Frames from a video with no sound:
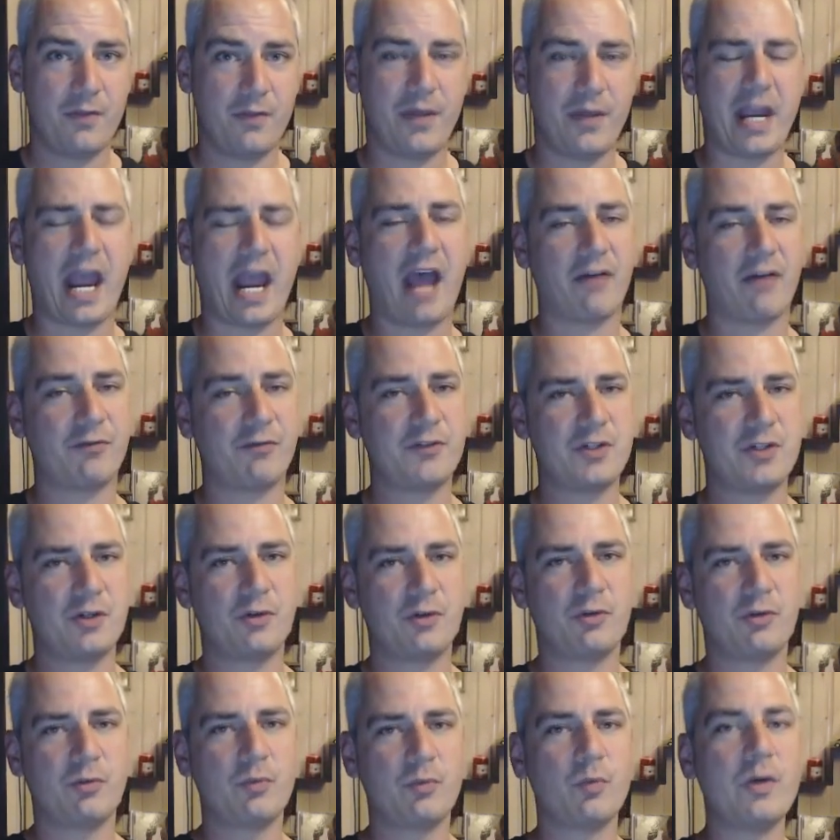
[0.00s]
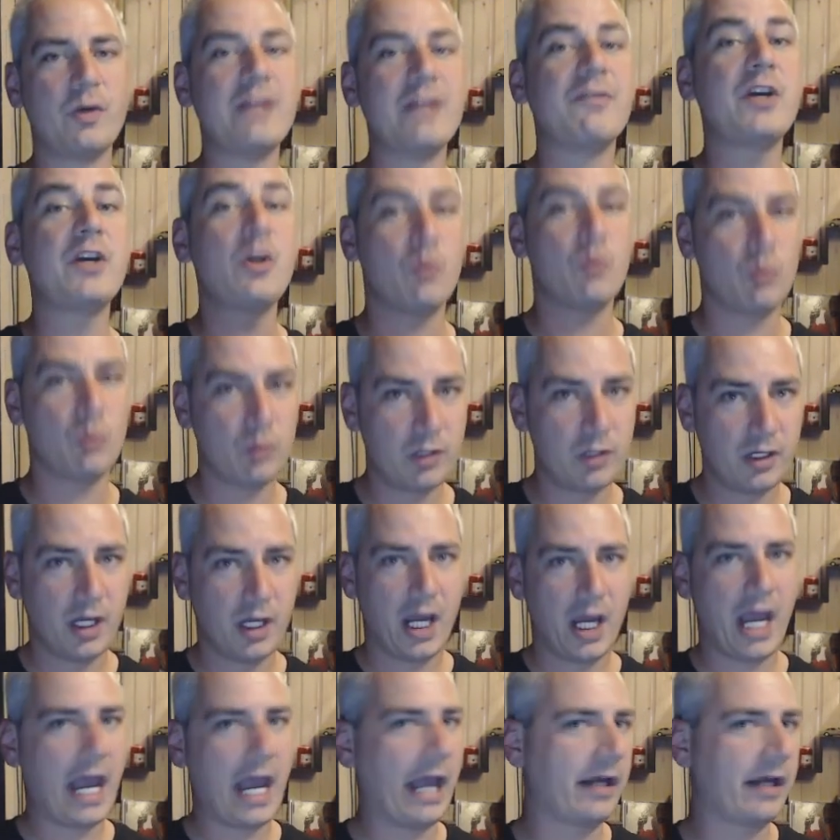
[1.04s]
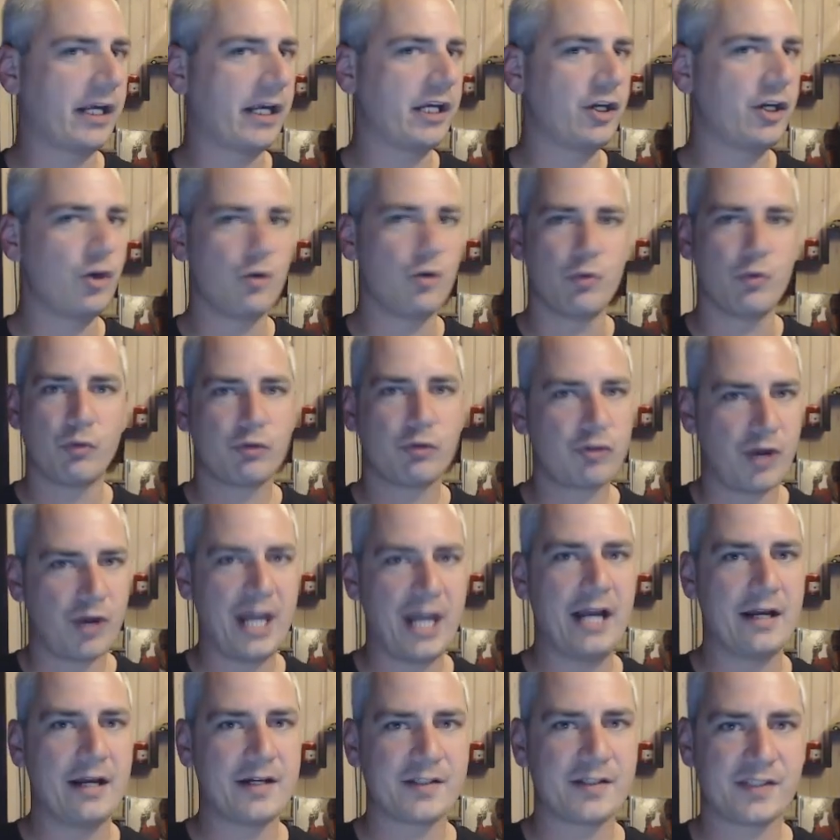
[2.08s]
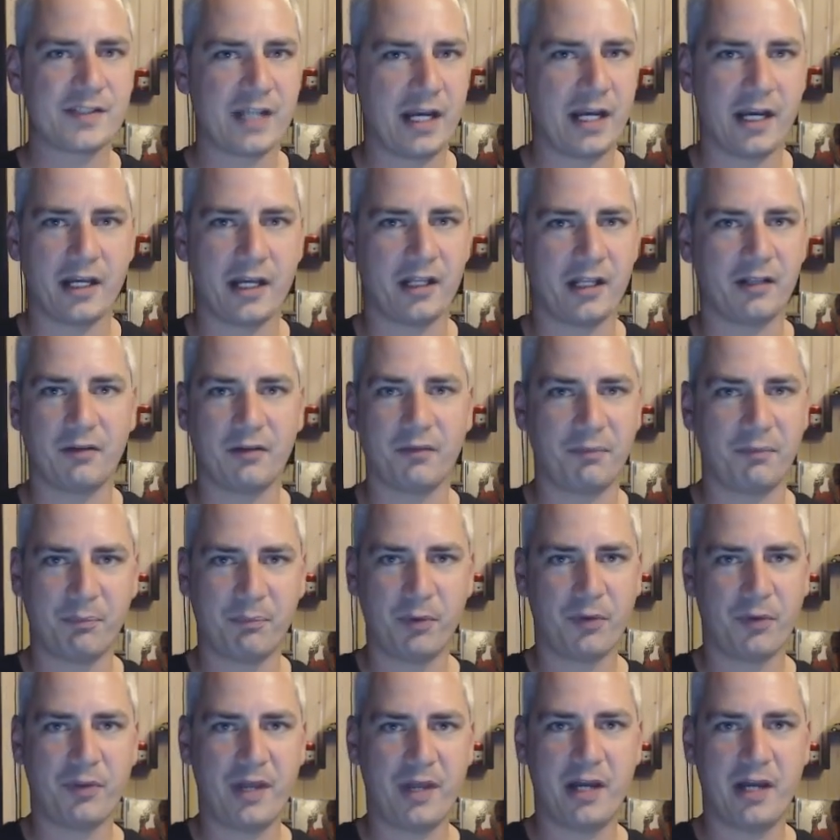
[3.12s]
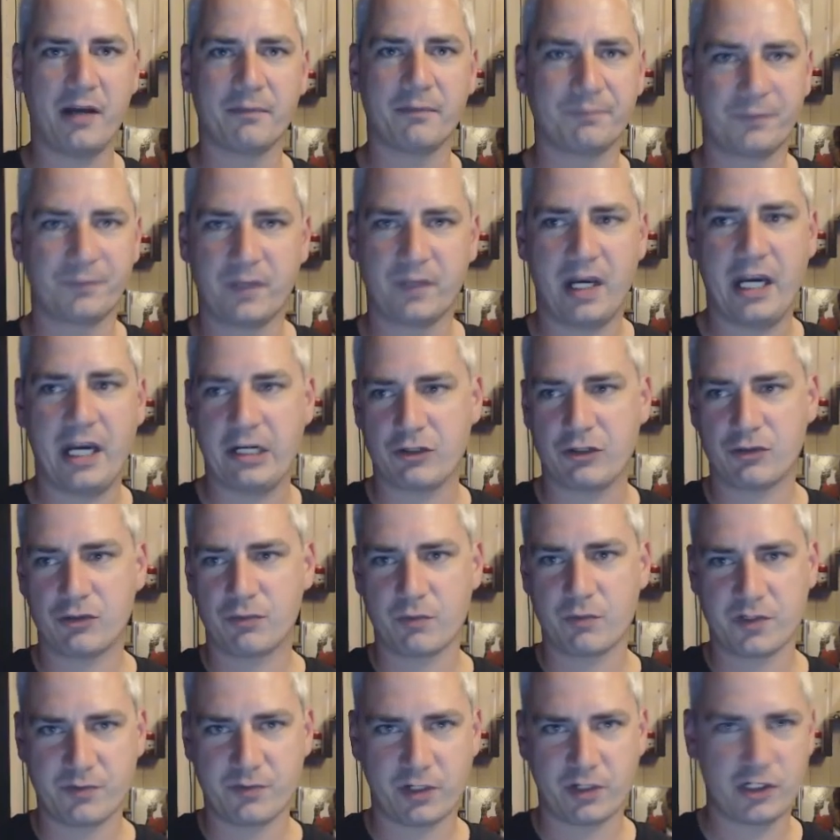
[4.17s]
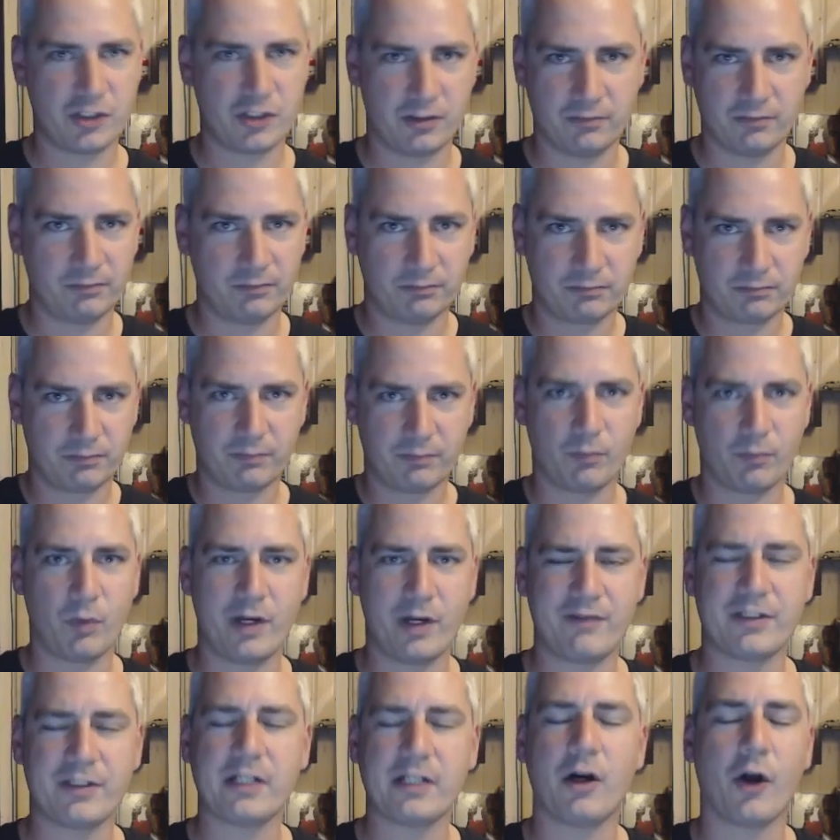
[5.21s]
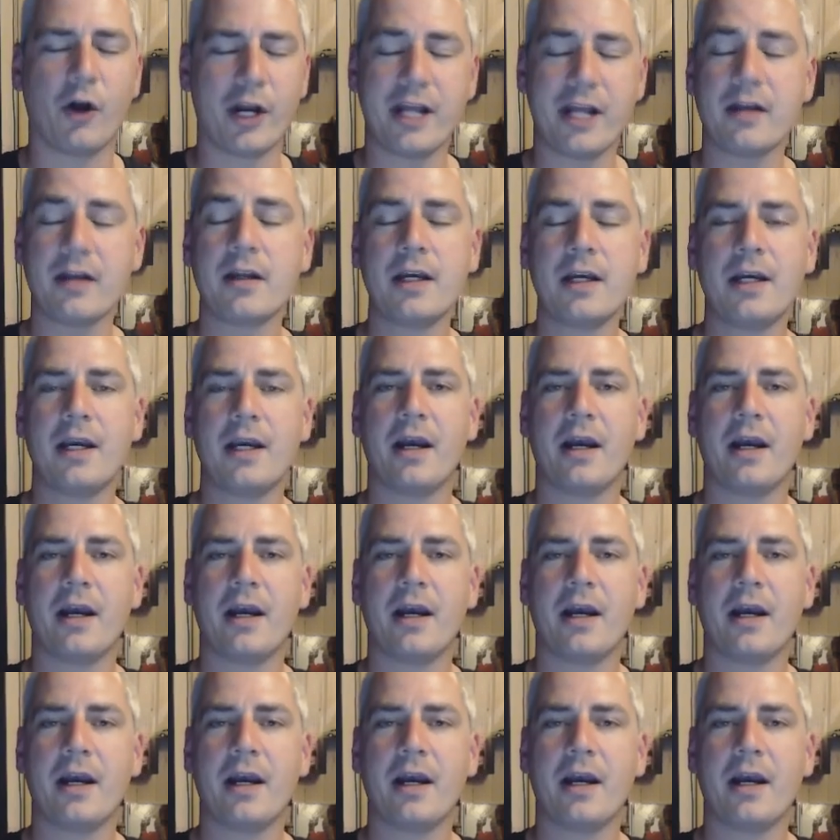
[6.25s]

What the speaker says: They have to review any new trailers and put their age restriction, whatever, on it.